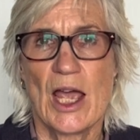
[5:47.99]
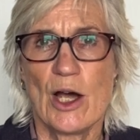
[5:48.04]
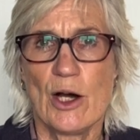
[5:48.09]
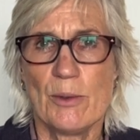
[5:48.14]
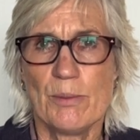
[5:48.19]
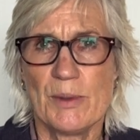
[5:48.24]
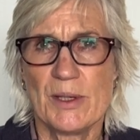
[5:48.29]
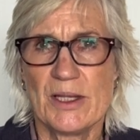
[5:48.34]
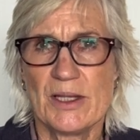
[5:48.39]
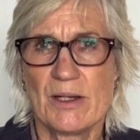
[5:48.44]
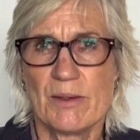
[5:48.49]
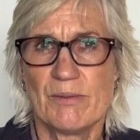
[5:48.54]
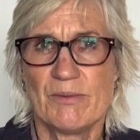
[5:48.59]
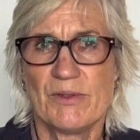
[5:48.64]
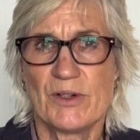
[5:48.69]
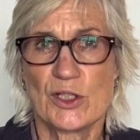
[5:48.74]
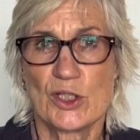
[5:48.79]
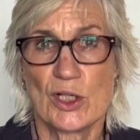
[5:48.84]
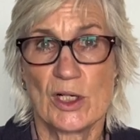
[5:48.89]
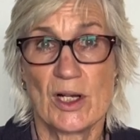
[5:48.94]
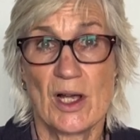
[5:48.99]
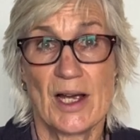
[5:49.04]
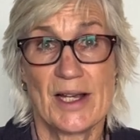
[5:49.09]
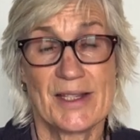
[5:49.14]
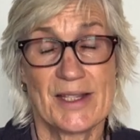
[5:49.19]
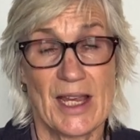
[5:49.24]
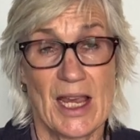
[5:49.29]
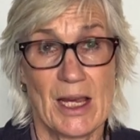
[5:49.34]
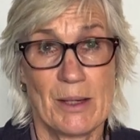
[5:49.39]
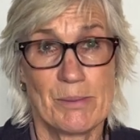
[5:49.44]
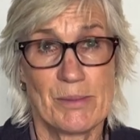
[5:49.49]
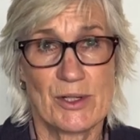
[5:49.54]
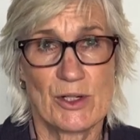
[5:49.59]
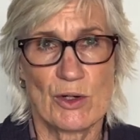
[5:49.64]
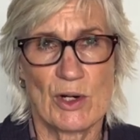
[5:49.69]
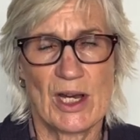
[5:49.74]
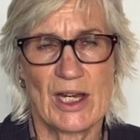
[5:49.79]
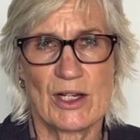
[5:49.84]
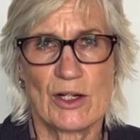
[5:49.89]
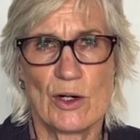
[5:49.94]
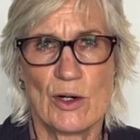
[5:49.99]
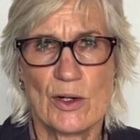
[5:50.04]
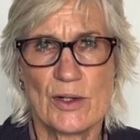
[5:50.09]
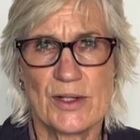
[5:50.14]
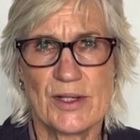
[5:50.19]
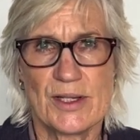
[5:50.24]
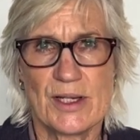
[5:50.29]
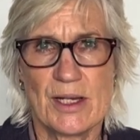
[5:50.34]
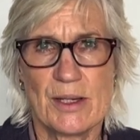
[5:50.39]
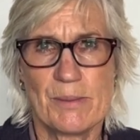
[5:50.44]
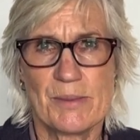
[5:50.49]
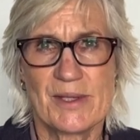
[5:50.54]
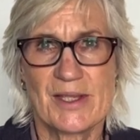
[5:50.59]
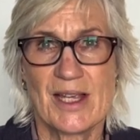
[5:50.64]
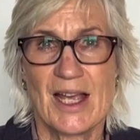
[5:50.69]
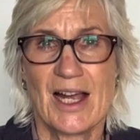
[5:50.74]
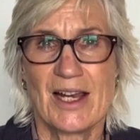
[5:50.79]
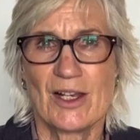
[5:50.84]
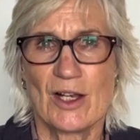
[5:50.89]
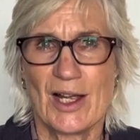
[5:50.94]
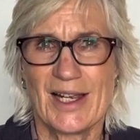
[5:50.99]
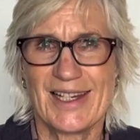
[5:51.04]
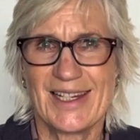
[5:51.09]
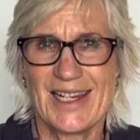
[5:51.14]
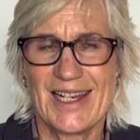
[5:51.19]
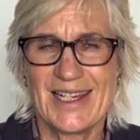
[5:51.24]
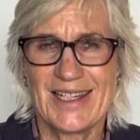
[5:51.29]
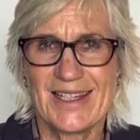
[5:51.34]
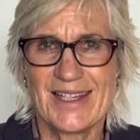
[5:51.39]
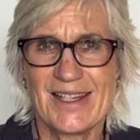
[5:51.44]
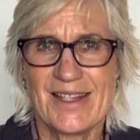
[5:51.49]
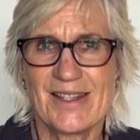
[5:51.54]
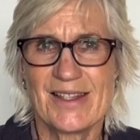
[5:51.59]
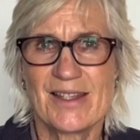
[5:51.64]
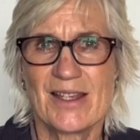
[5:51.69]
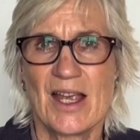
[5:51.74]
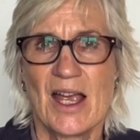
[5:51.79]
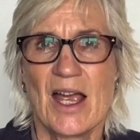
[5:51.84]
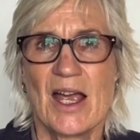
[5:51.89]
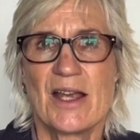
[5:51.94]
helping them visualize abstract concepts like letters,